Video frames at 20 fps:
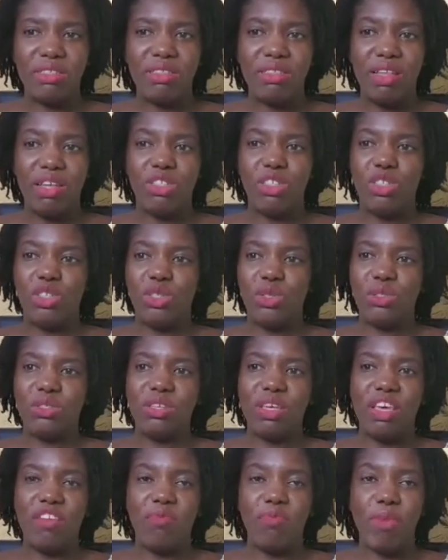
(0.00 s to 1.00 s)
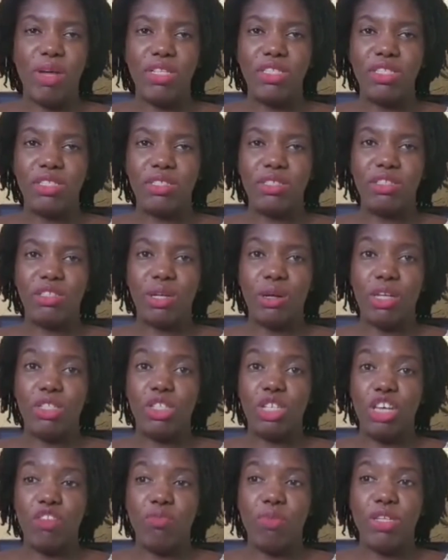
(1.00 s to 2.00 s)
that she just gave birth, that
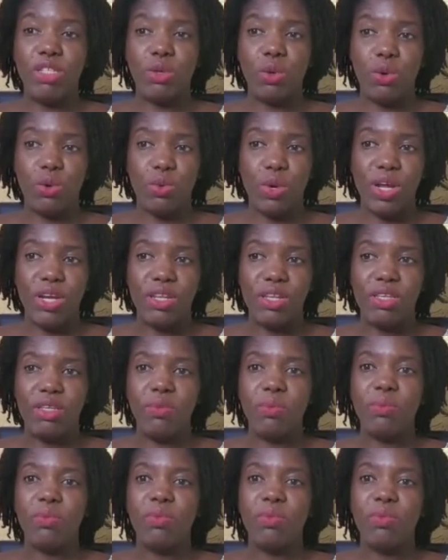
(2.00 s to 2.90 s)
she gave birth already,